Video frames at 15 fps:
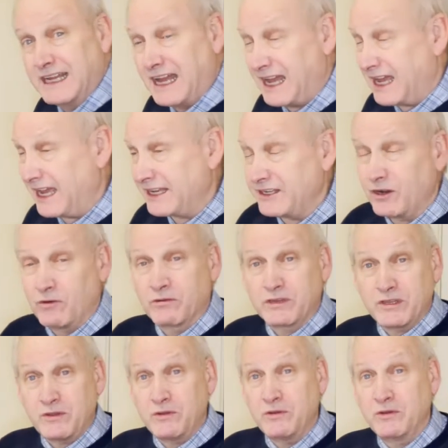I don't
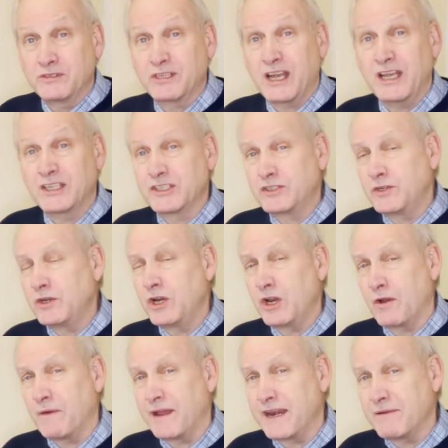use a
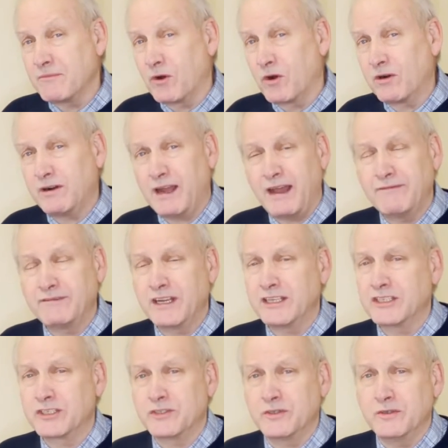studio anymore. I've
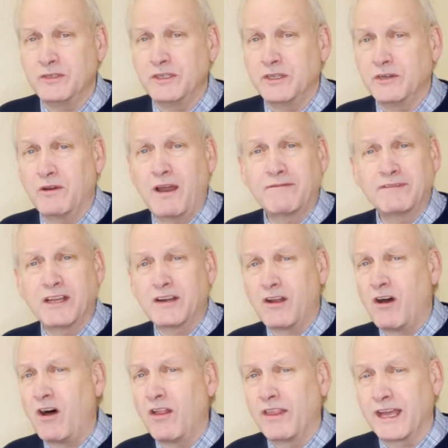done studio. I've done
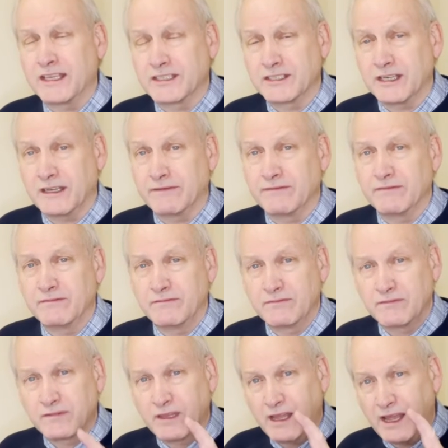all that stuff.
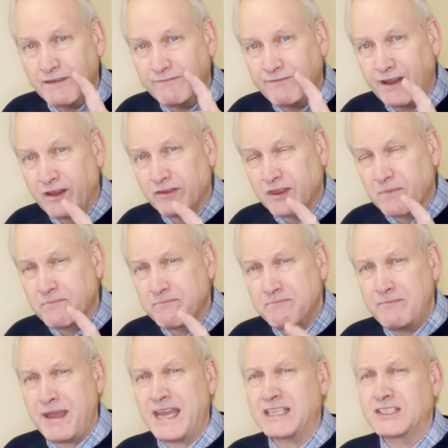I found the
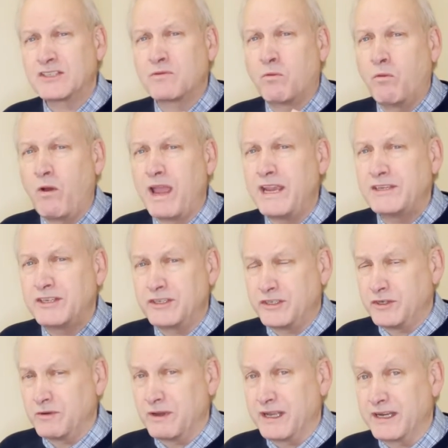best way to
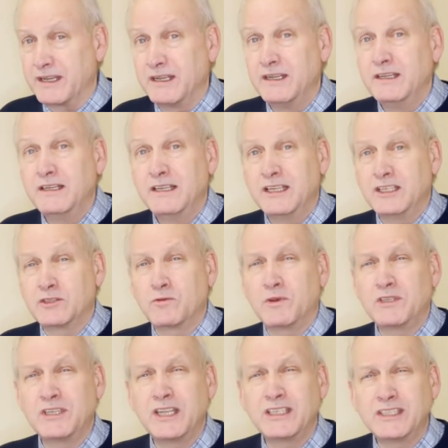do it is
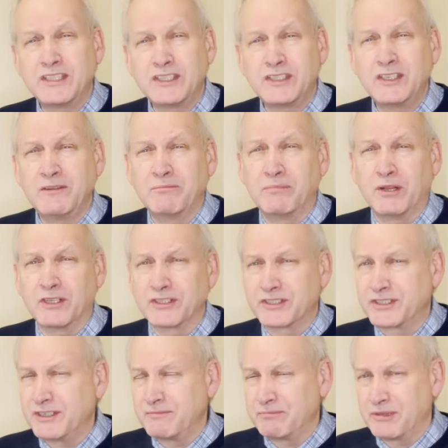with this simple
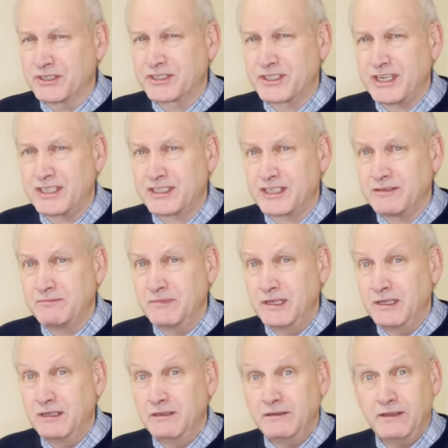system,
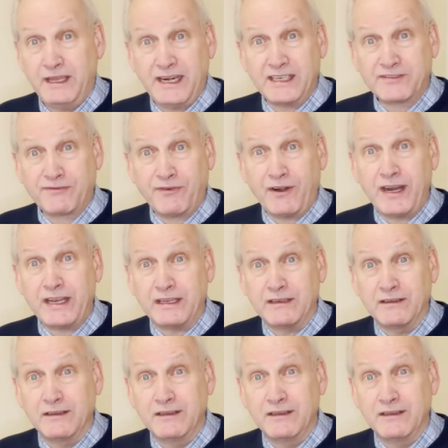and it's free.